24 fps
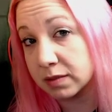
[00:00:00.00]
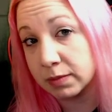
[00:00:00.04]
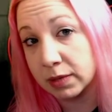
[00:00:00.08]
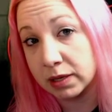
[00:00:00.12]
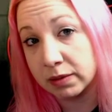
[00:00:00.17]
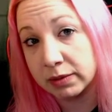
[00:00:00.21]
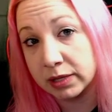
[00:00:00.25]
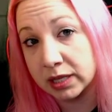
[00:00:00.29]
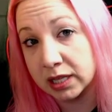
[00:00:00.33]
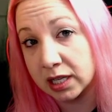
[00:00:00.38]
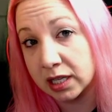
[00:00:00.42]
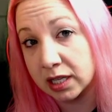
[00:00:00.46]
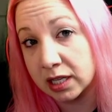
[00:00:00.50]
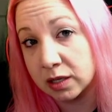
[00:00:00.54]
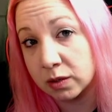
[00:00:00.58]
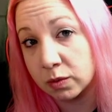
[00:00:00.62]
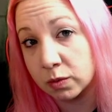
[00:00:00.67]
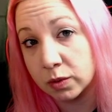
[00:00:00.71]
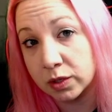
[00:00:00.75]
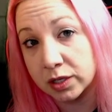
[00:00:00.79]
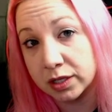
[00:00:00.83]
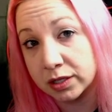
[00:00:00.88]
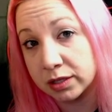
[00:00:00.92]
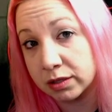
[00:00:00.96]
Maybe they didn't
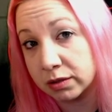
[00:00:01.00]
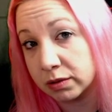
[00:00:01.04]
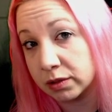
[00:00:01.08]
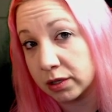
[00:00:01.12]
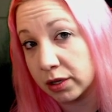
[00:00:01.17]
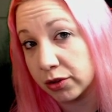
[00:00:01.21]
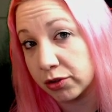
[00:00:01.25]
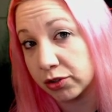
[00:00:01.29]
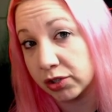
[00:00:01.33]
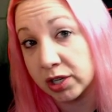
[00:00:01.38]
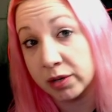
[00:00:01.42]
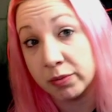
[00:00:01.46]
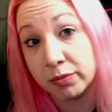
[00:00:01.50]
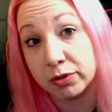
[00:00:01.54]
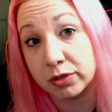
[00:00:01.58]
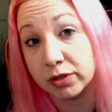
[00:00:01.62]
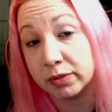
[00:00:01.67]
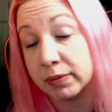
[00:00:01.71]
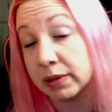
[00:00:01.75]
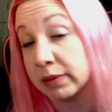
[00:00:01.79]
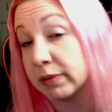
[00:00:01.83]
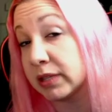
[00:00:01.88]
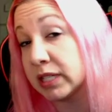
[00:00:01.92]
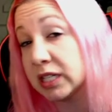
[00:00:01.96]
want to do another Kimberly.
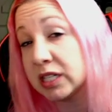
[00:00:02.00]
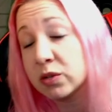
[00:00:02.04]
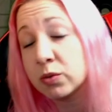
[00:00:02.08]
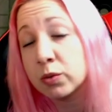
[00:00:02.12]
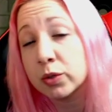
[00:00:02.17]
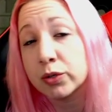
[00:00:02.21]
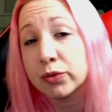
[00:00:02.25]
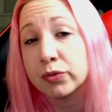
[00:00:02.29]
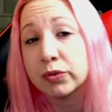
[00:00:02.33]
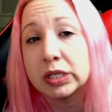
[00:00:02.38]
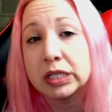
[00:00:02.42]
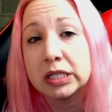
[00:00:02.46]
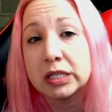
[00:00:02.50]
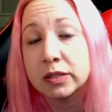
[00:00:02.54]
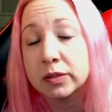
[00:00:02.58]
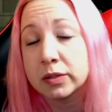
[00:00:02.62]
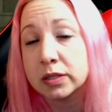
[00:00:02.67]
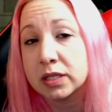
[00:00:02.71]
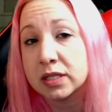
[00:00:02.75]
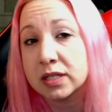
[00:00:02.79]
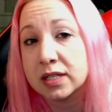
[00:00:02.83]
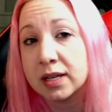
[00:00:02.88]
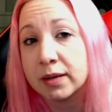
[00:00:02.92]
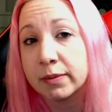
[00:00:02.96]
Maybe they didn't want to reuse
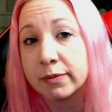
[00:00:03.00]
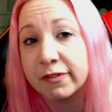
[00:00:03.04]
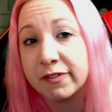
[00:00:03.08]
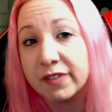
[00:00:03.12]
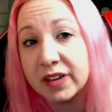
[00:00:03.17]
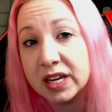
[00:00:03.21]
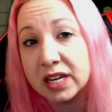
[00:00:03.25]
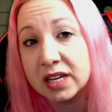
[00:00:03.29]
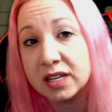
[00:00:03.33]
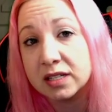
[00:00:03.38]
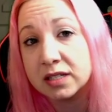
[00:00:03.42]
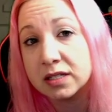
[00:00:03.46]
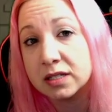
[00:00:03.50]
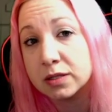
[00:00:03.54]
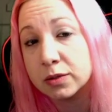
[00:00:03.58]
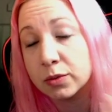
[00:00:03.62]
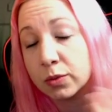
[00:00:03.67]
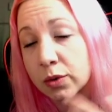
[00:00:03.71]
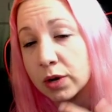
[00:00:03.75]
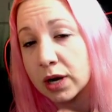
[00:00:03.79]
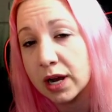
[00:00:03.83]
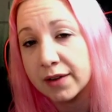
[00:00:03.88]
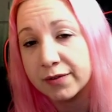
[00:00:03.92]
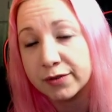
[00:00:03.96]
the same face
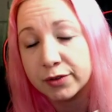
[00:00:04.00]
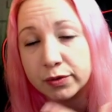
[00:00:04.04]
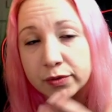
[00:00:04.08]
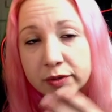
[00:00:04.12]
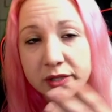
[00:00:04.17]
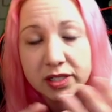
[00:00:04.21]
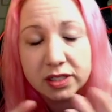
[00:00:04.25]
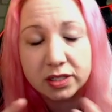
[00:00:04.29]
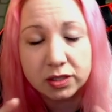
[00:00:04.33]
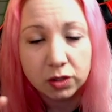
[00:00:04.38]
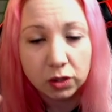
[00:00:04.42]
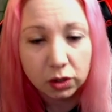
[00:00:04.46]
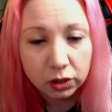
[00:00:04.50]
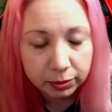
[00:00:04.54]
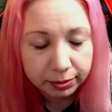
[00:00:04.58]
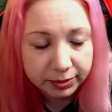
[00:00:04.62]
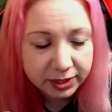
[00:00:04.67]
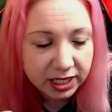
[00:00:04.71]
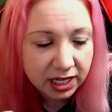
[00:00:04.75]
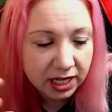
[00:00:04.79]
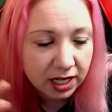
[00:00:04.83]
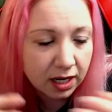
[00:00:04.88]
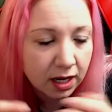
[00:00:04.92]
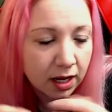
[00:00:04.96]
or have to re-sculpt
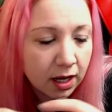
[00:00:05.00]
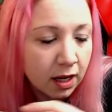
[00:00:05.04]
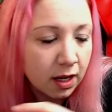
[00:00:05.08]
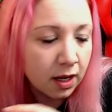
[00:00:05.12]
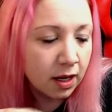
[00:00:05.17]
it.